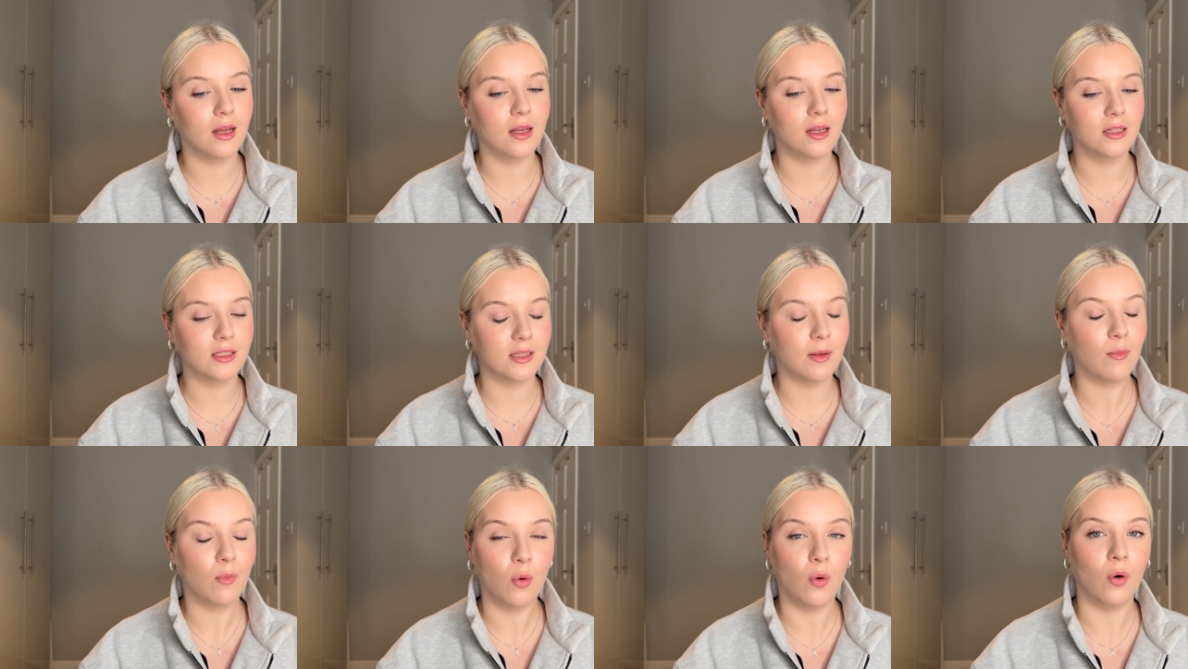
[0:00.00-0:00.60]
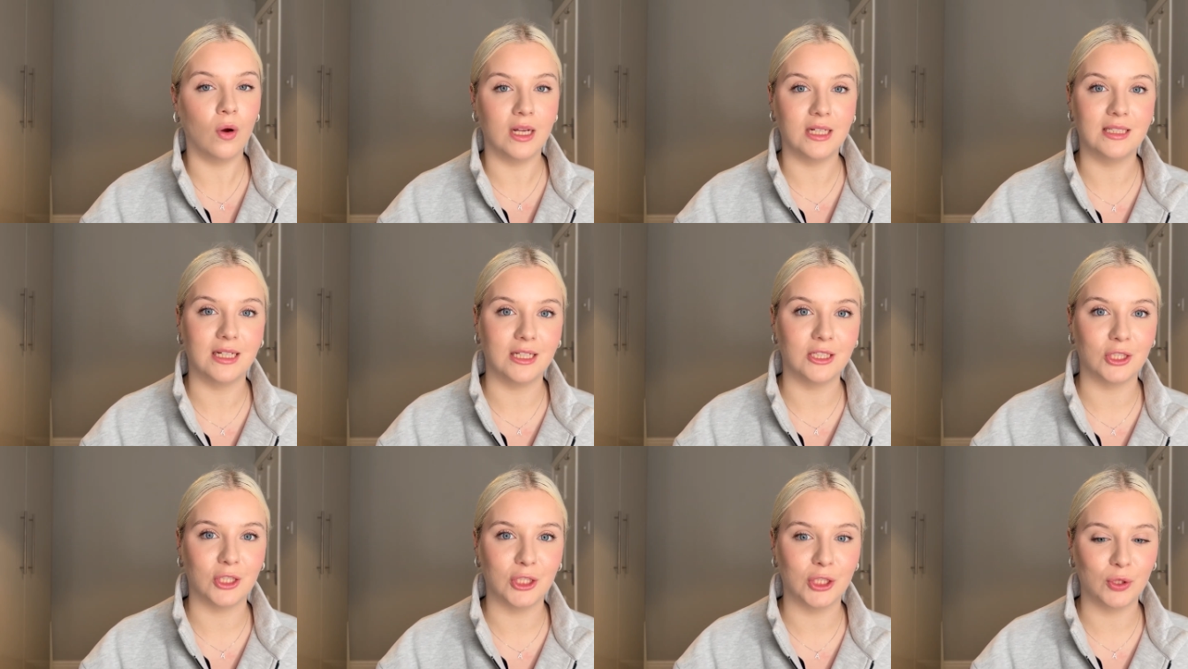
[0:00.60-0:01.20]
Some more
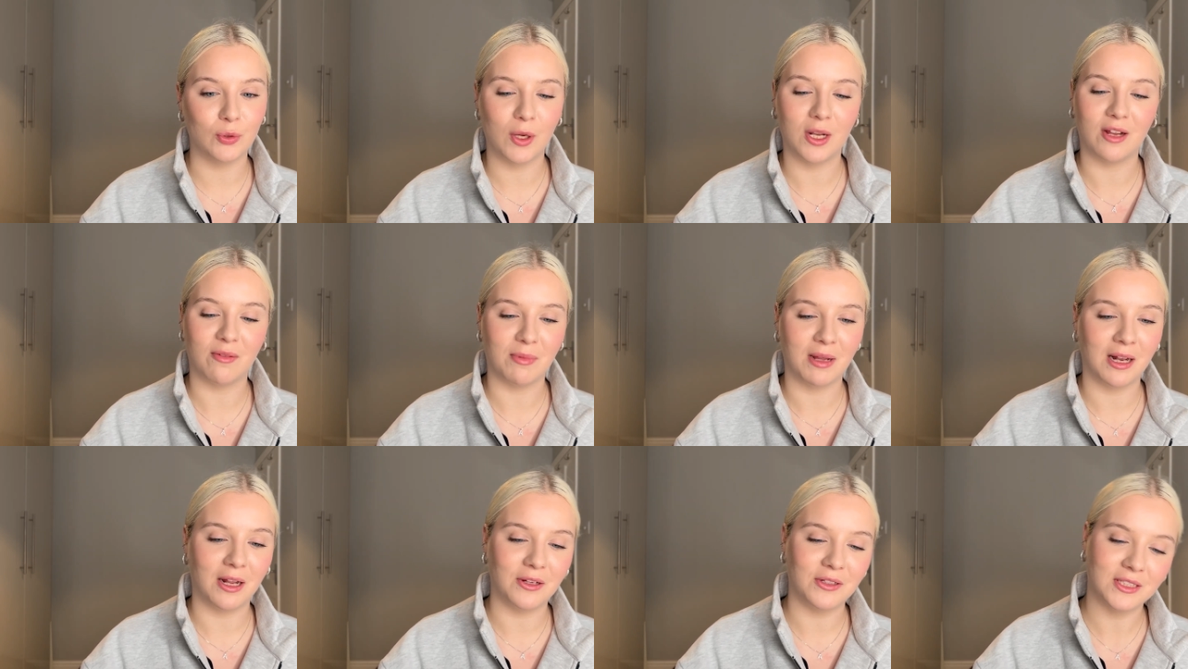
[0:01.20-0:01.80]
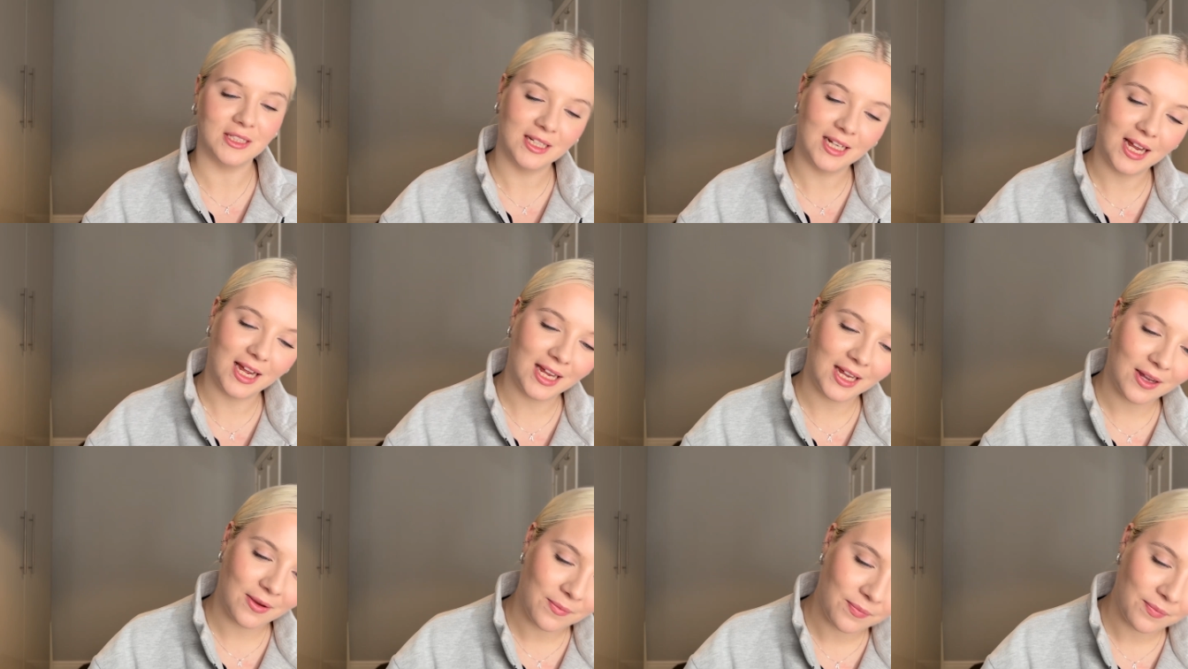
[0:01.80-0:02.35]
attention, she won't leave me alone today.